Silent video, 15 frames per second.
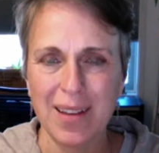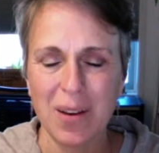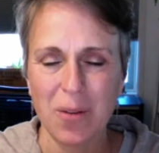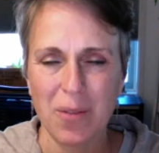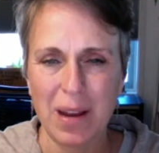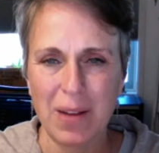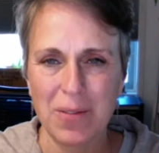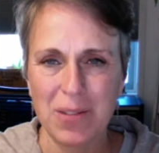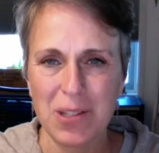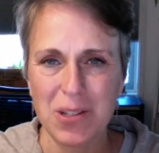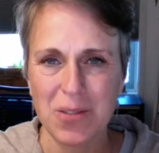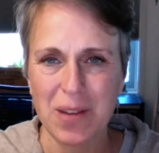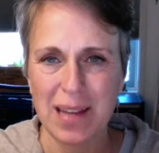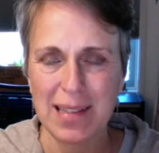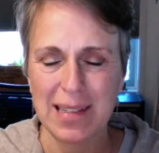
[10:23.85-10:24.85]
around
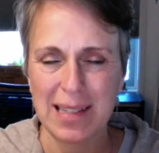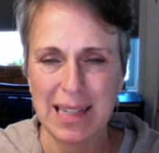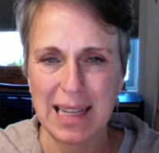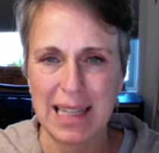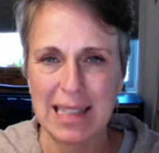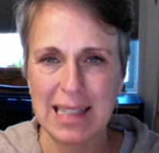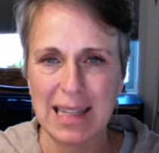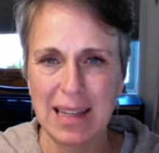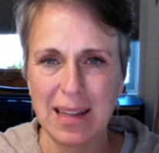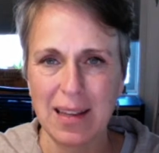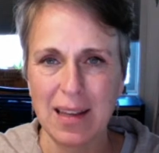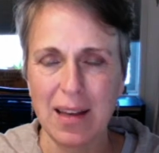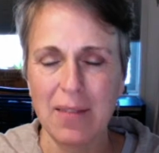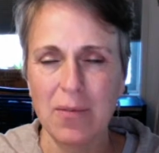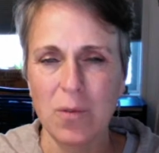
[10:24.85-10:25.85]
you as an
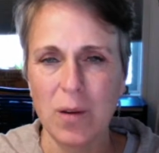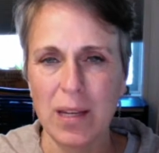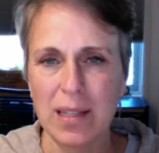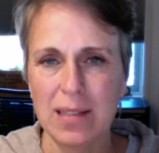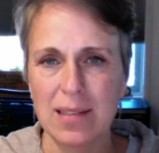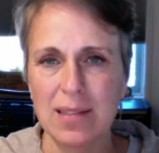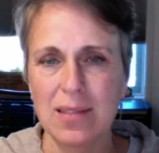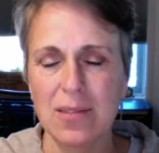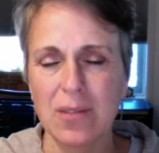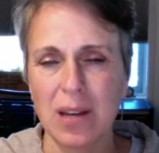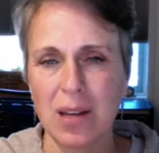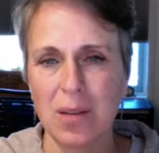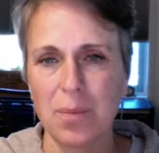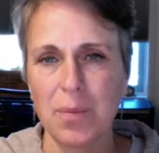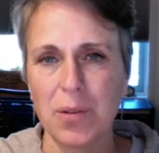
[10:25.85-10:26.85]
idea of ways to
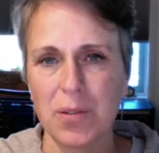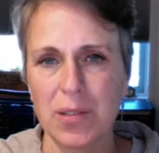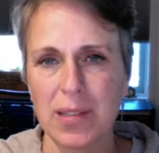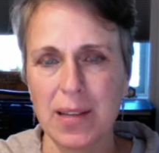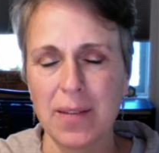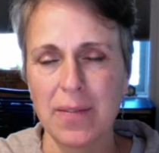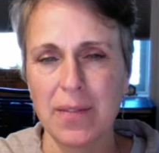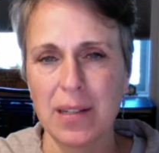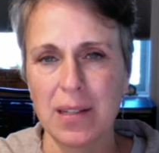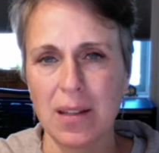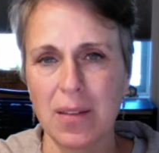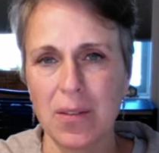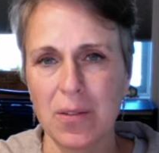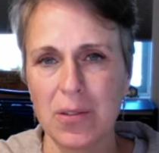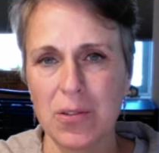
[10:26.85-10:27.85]
help yourself and
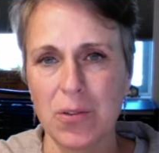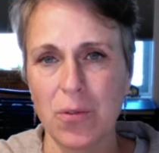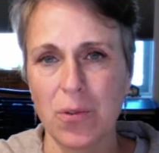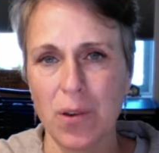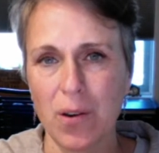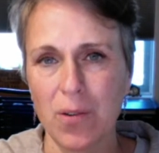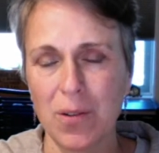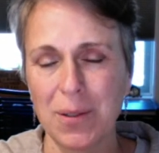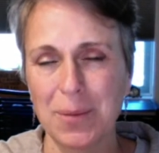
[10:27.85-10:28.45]
others grow.